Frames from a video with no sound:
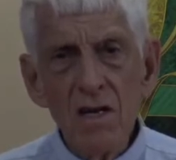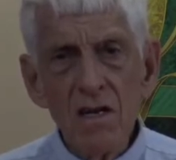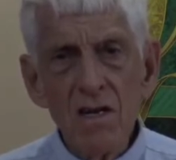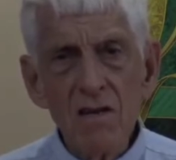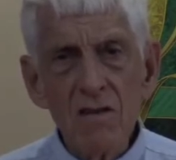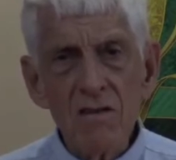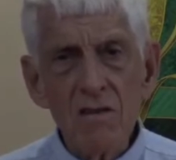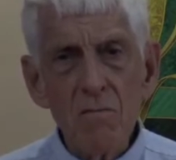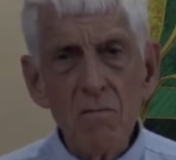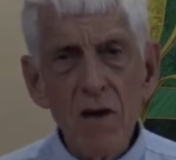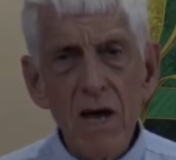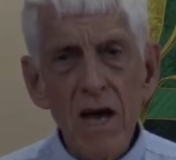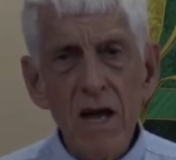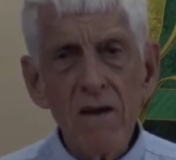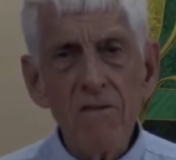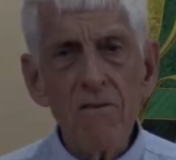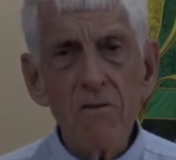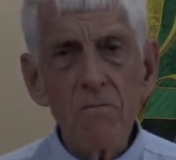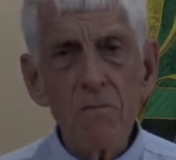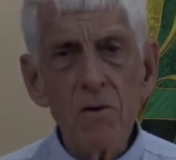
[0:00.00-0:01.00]
It's a matter
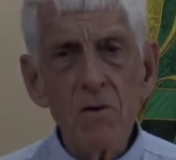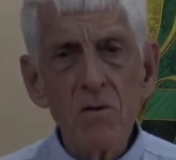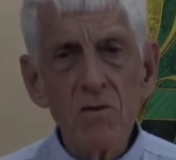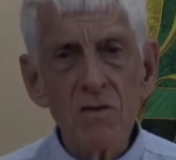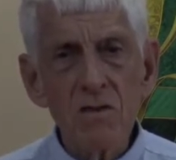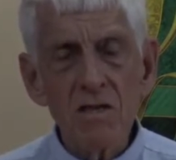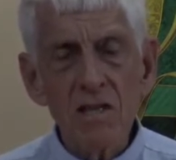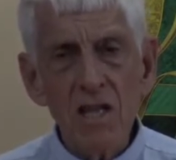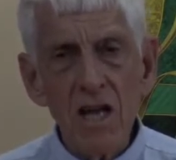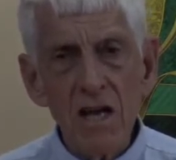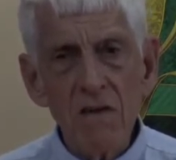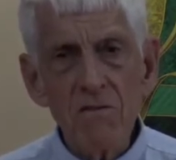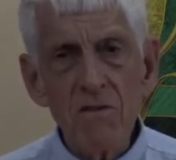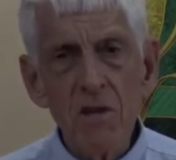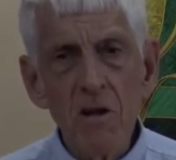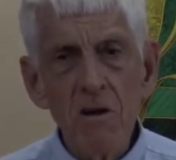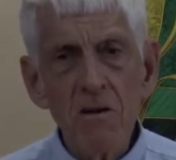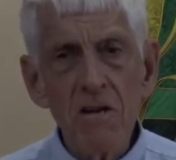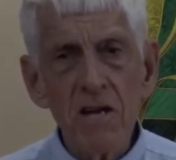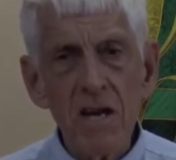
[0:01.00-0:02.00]
of a person's
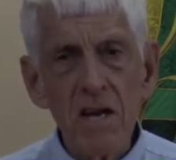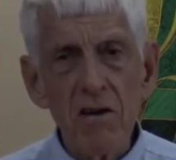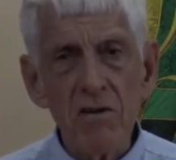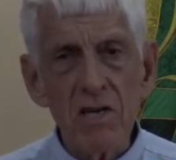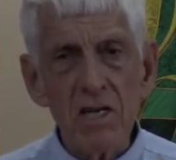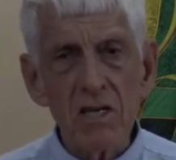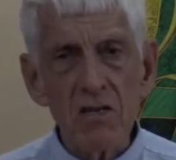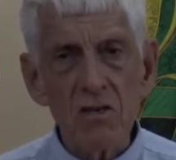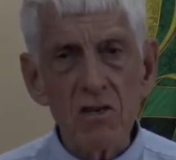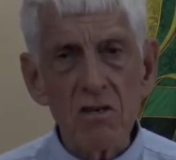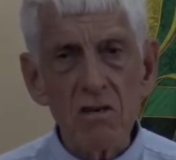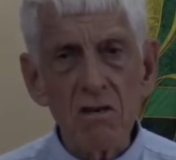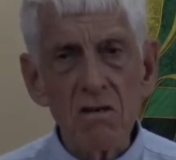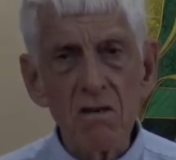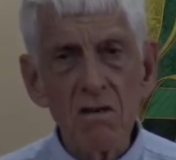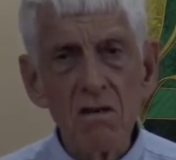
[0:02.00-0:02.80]
lifelong character.